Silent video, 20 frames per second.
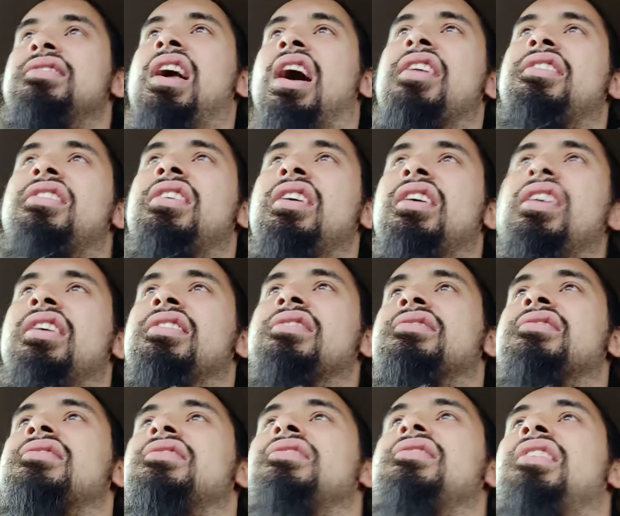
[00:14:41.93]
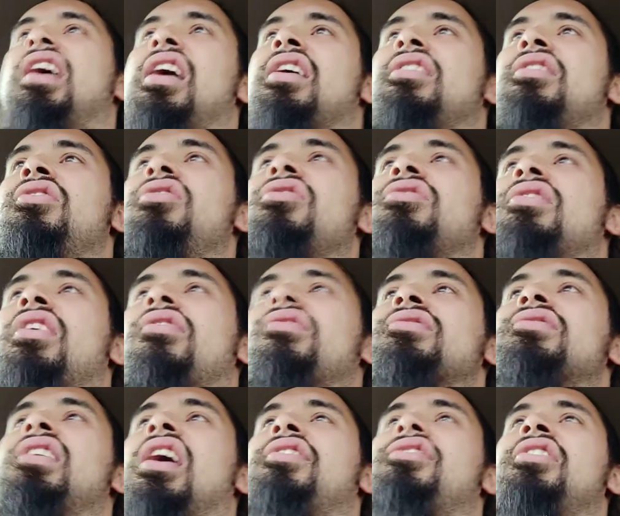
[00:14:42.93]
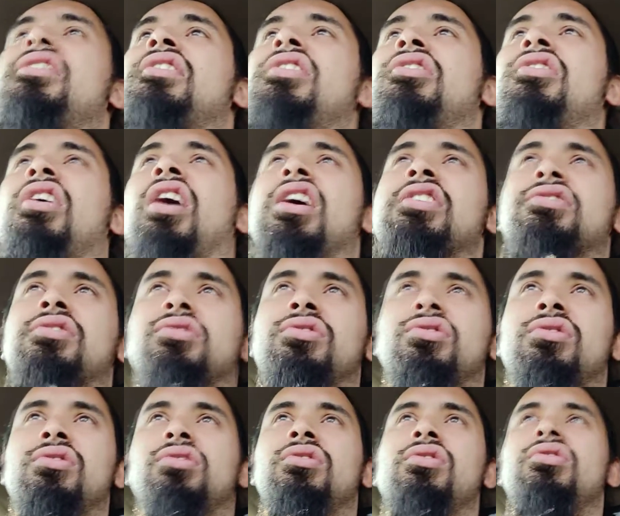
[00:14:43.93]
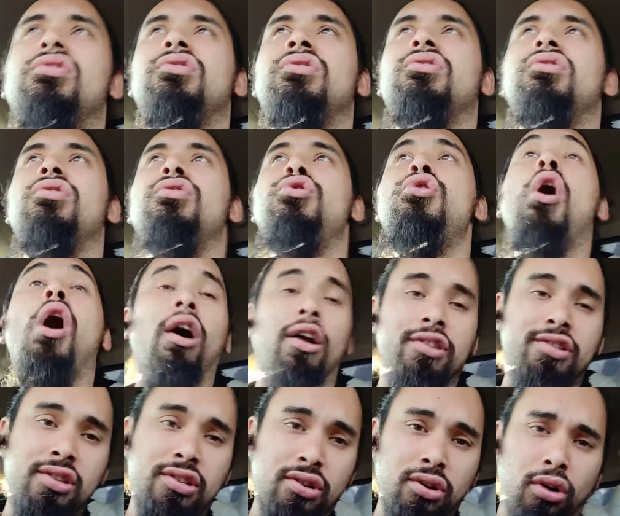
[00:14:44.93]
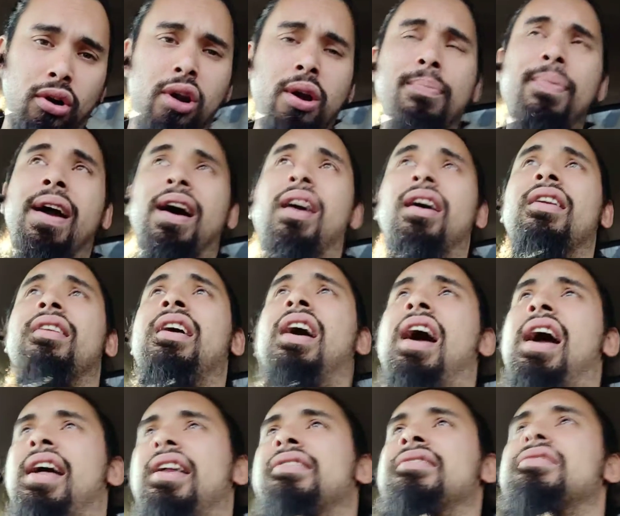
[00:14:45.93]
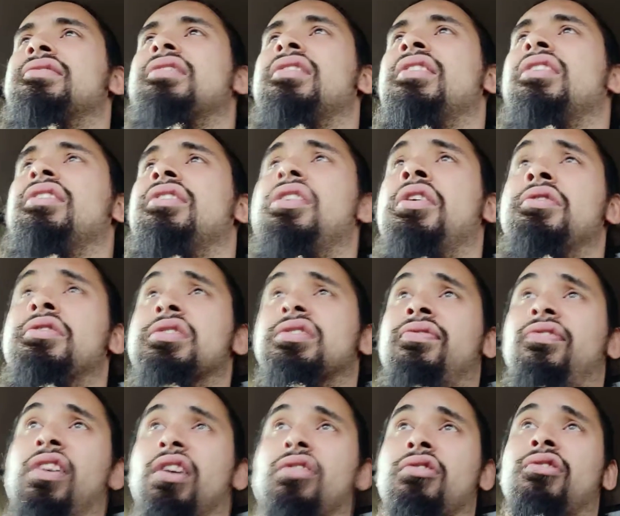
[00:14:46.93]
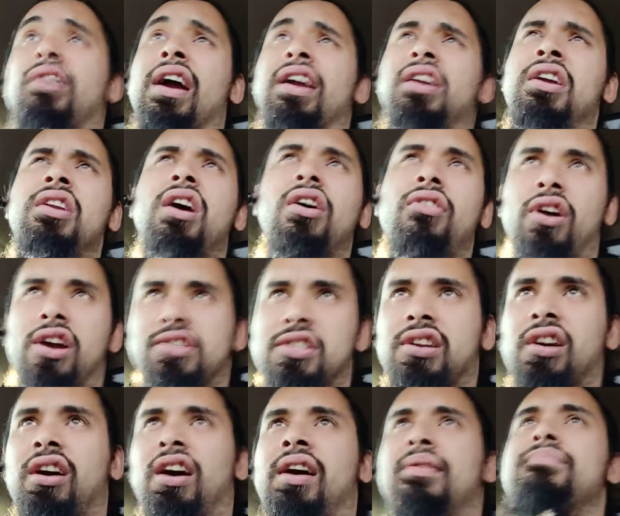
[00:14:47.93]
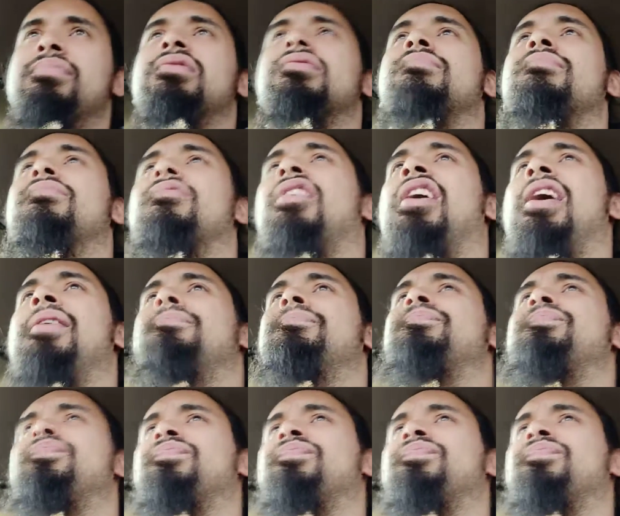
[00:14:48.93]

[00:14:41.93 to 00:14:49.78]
There is nothing that you guys could not talk about, and you just feel great. You know those times, right?